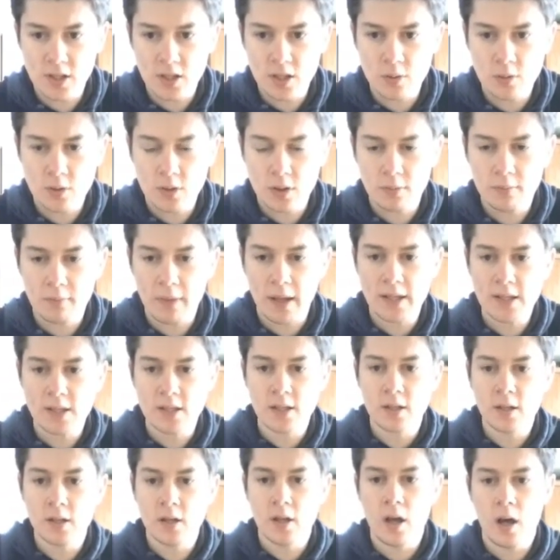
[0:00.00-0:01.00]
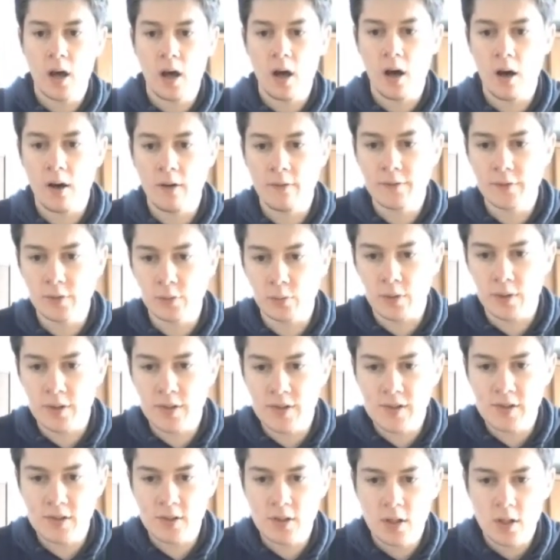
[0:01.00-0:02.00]
you can make
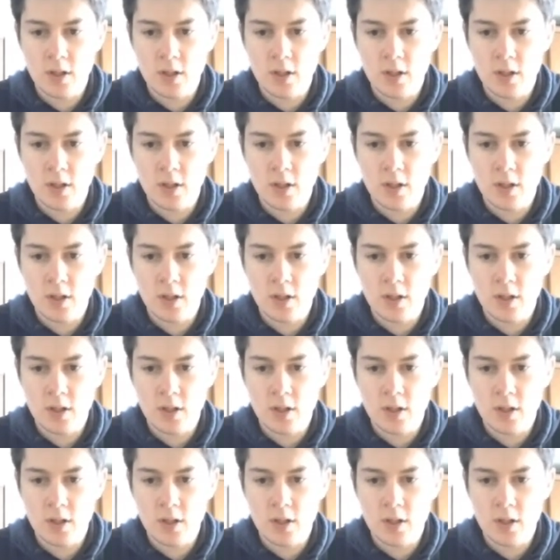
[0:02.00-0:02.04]
afterwards.